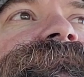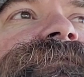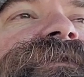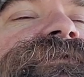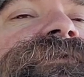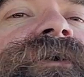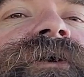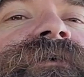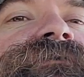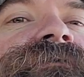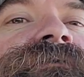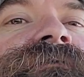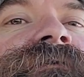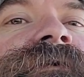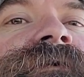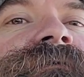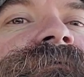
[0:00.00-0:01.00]

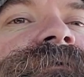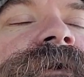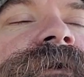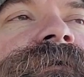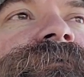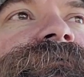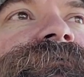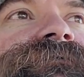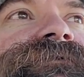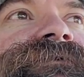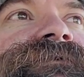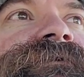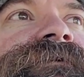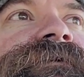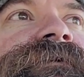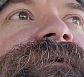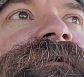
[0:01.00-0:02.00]
$300
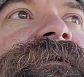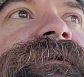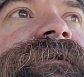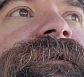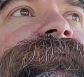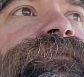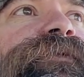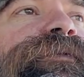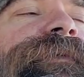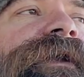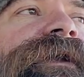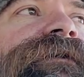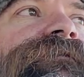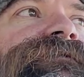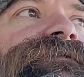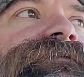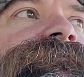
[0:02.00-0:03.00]
if we're
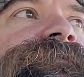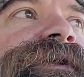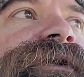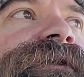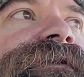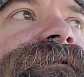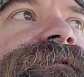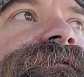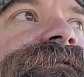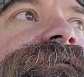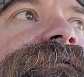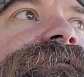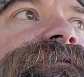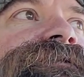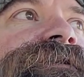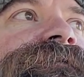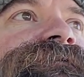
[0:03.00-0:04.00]
paying
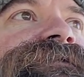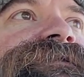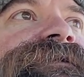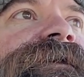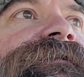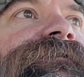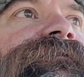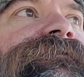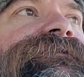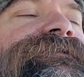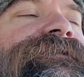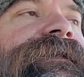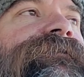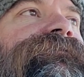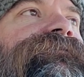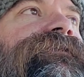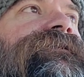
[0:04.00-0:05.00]
ourselves a
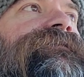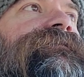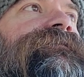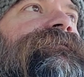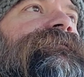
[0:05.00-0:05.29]
salary.